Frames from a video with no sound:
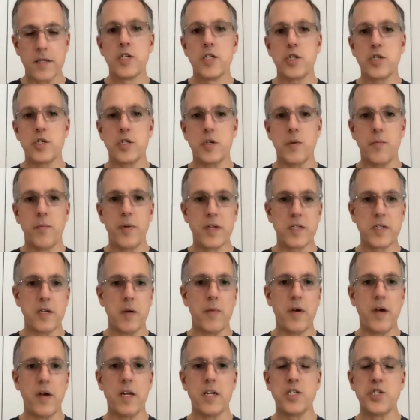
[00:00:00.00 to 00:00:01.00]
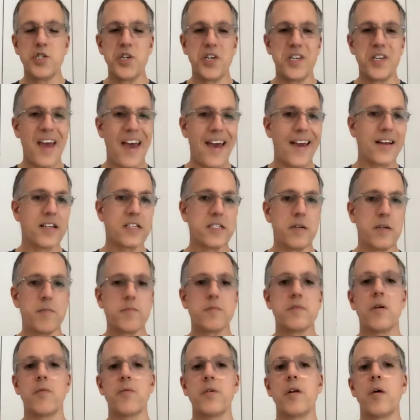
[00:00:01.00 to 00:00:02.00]
So she puts them in, she tags them,
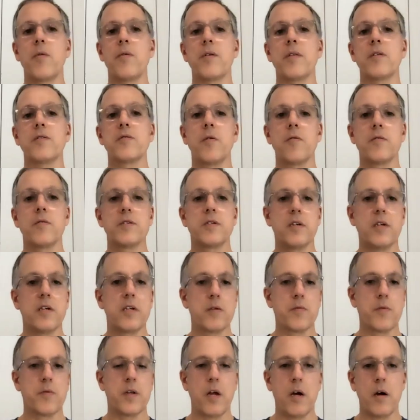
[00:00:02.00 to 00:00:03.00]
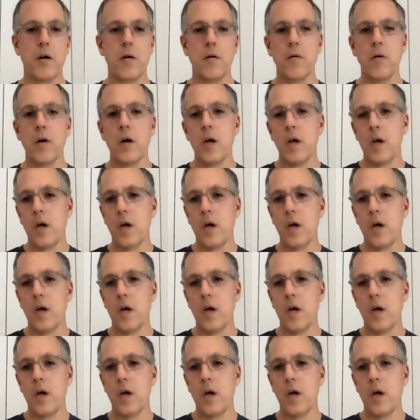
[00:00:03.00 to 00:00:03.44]
so we know what the source is, we know